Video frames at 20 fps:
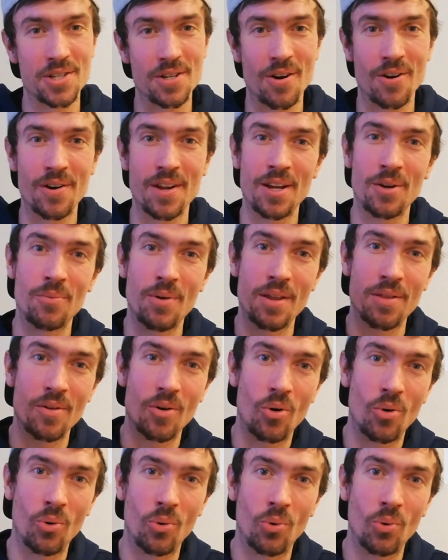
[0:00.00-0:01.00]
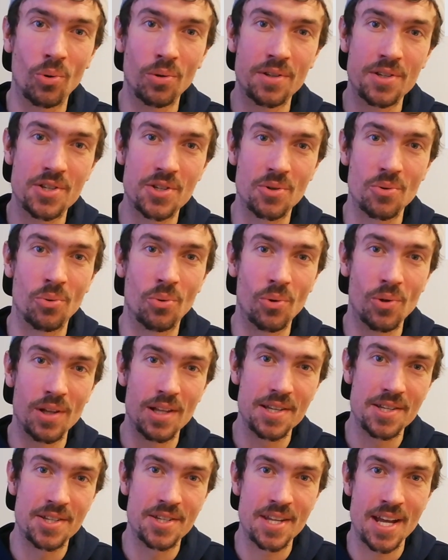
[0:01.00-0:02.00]
We are starting with old
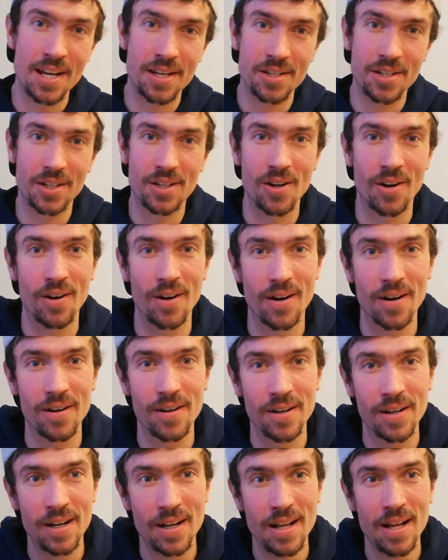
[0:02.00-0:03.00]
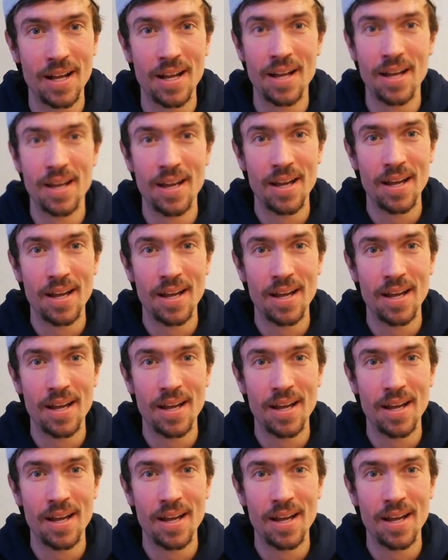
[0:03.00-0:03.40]
school Zendikar.